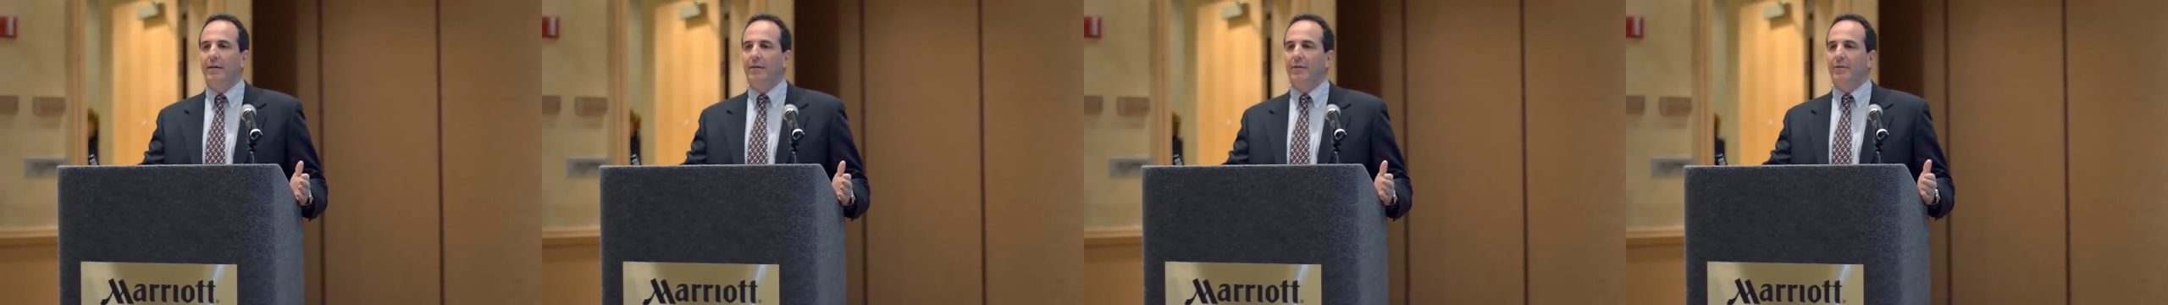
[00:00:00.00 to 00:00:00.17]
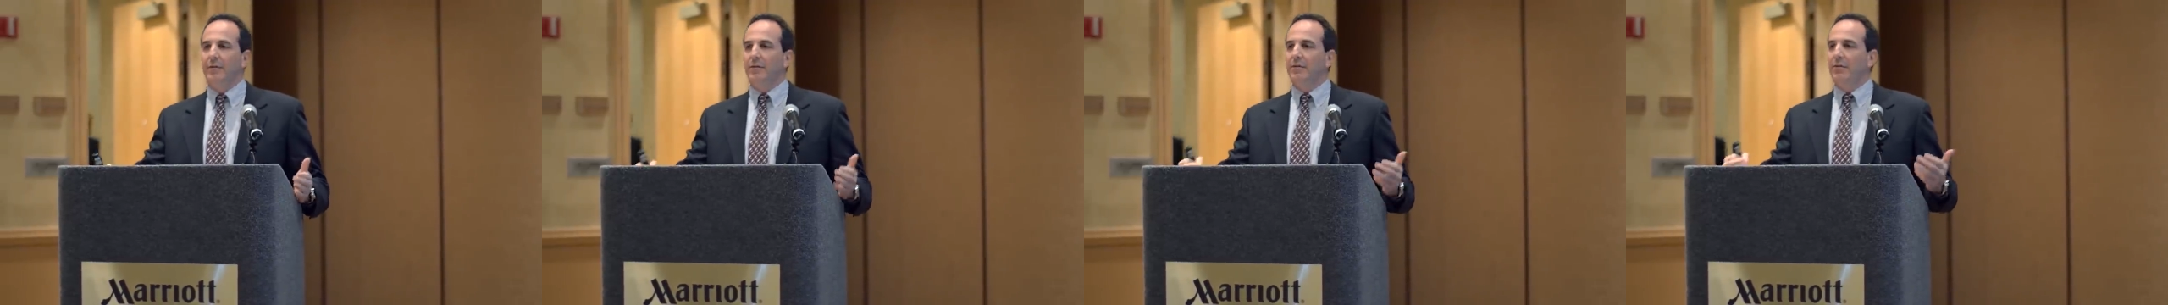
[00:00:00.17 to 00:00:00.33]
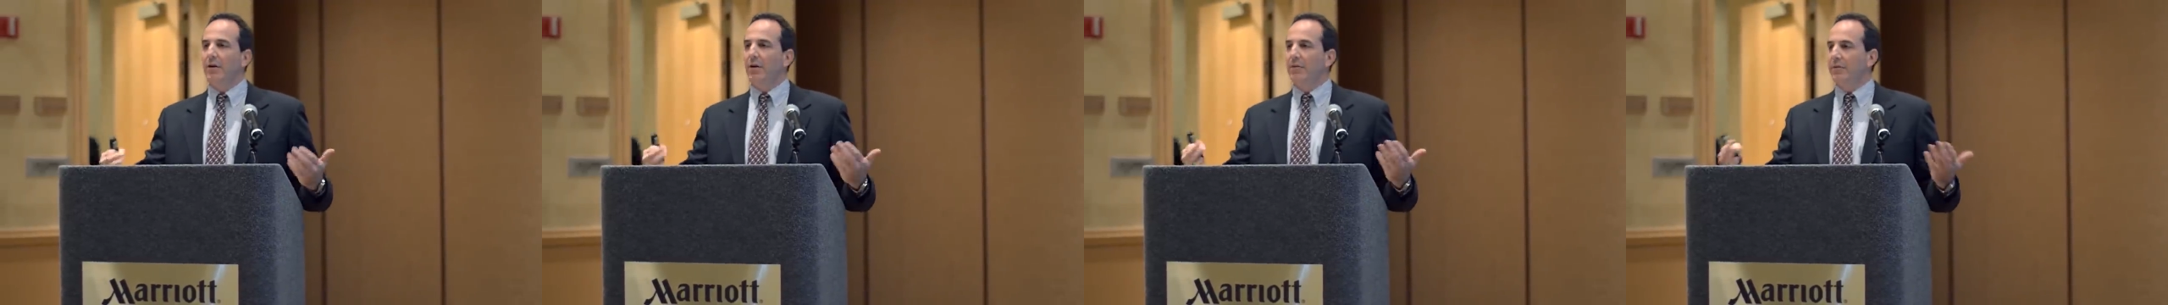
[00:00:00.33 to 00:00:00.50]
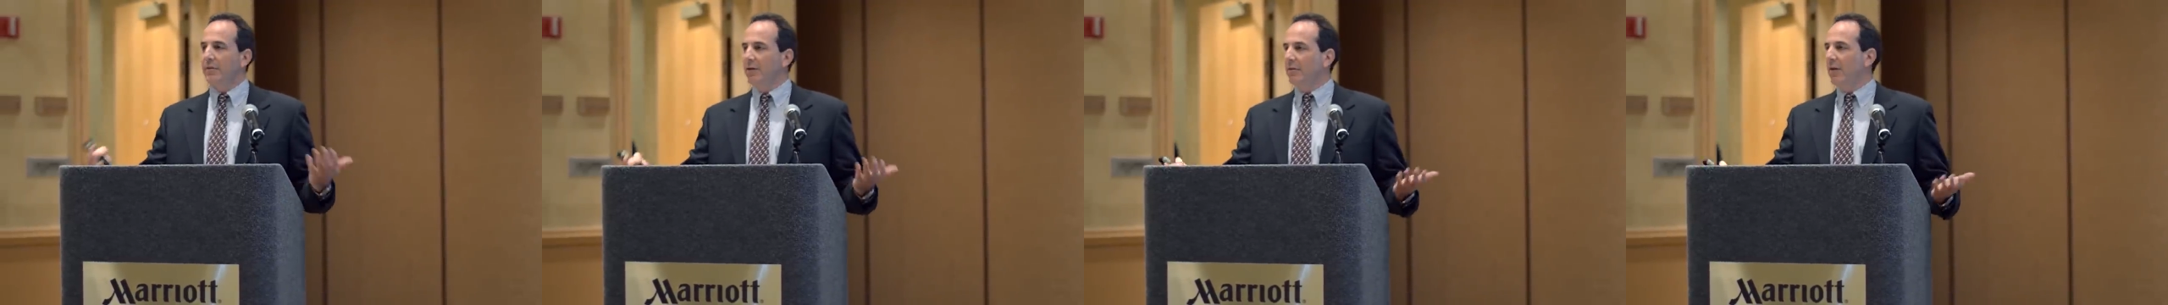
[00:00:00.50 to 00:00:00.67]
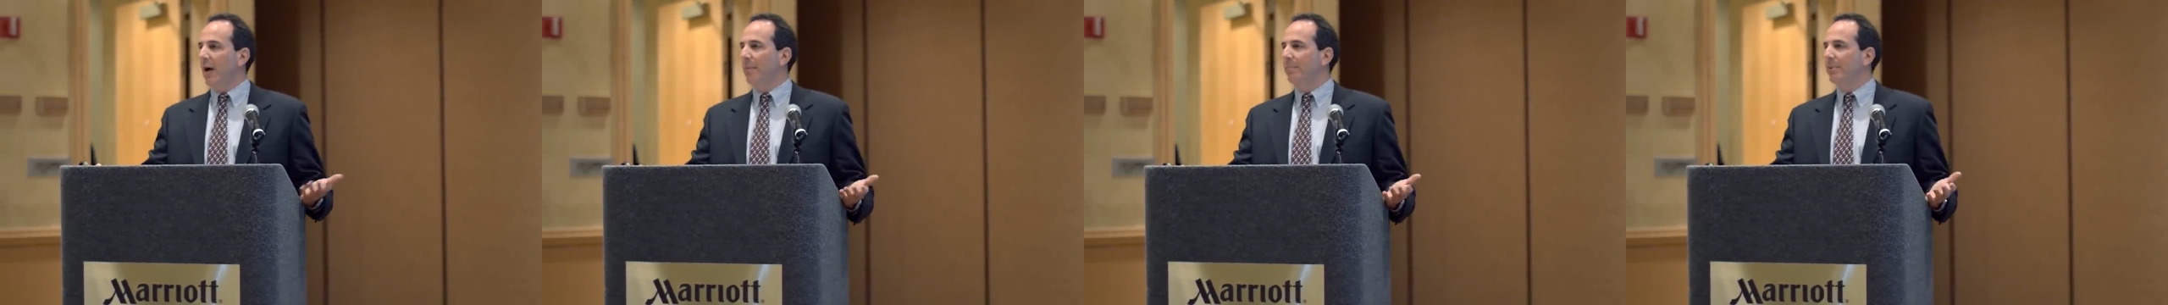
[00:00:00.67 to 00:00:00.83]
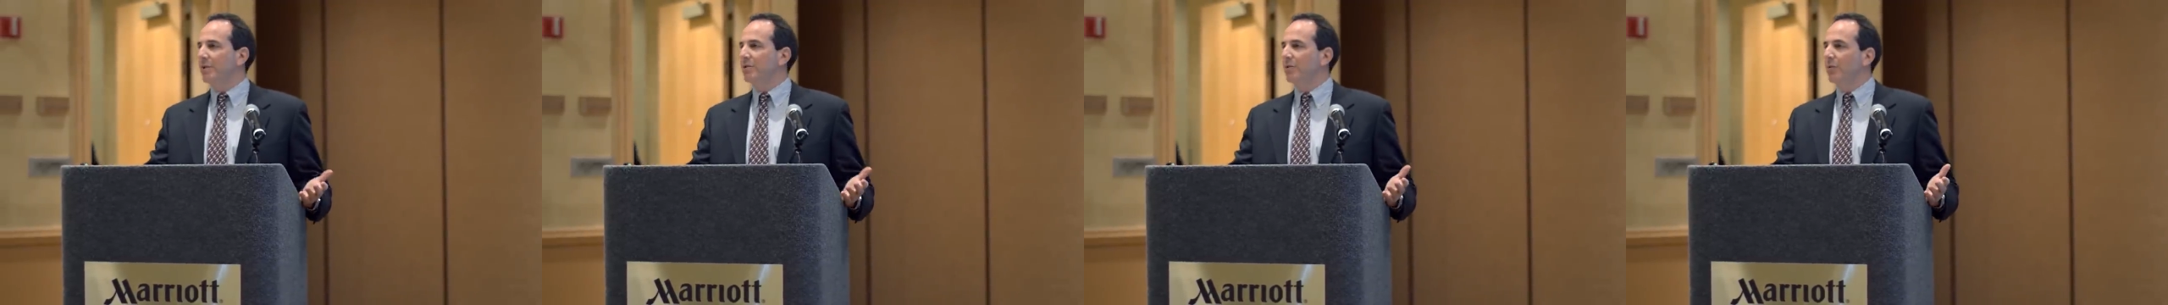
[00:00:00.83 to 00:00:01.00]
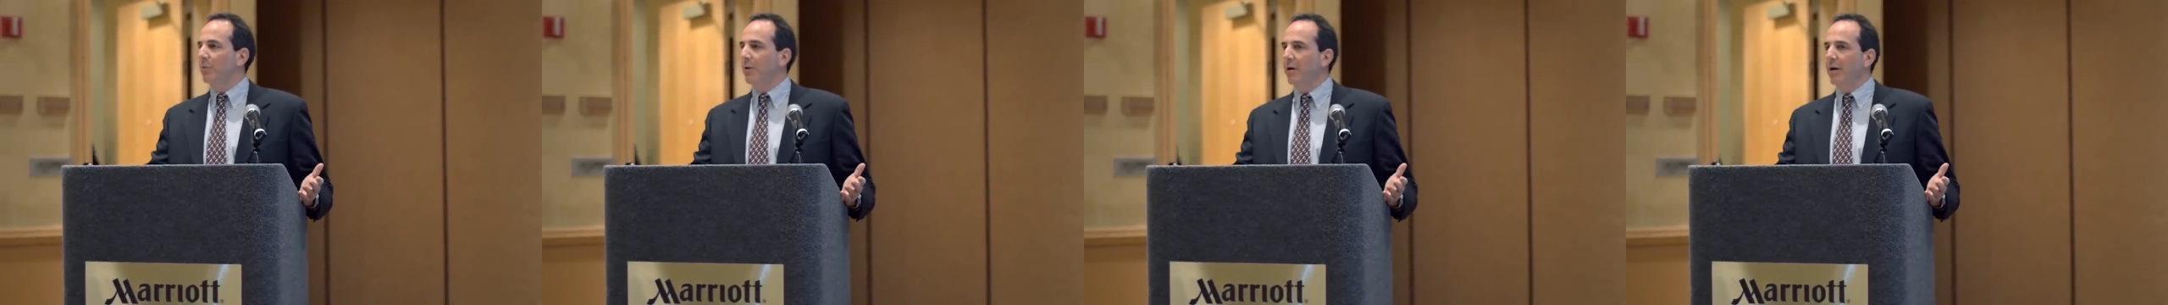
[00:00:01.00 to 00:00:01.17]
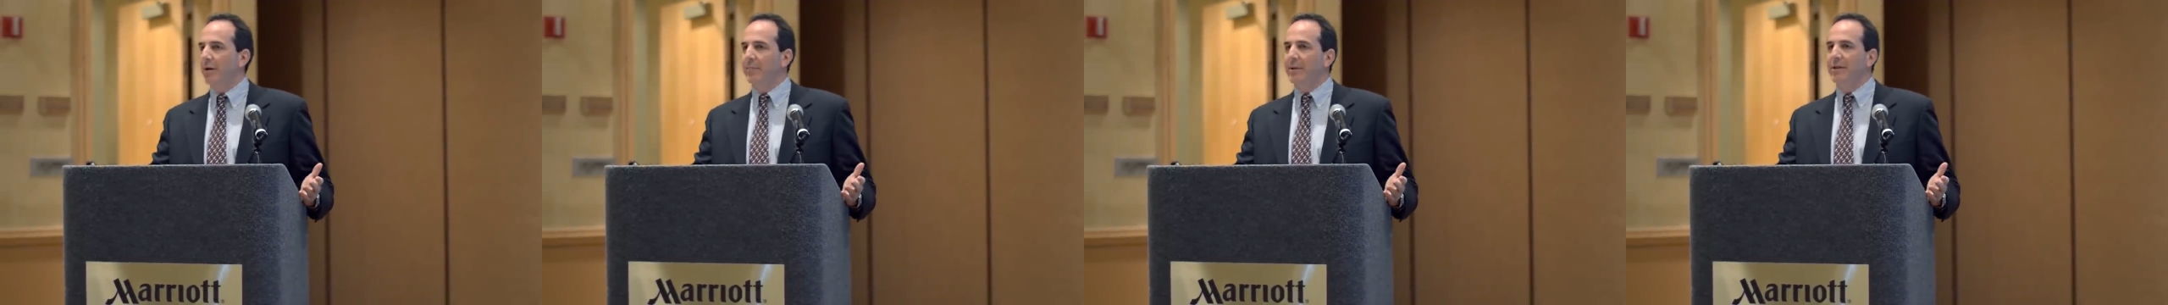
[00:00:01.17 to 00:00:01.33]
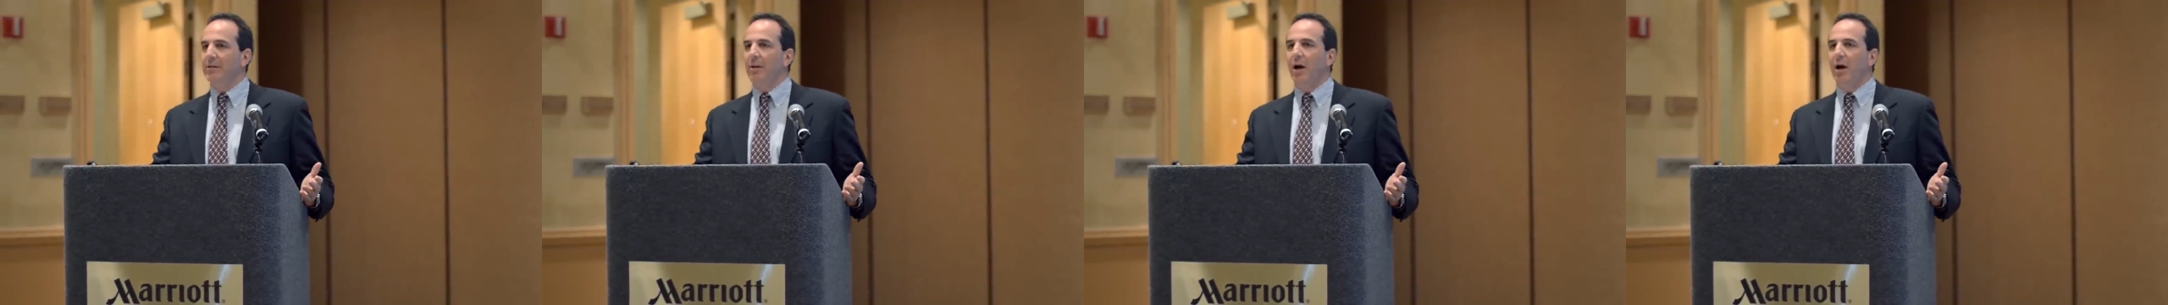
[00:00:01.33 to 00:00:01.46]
the topics that we're going to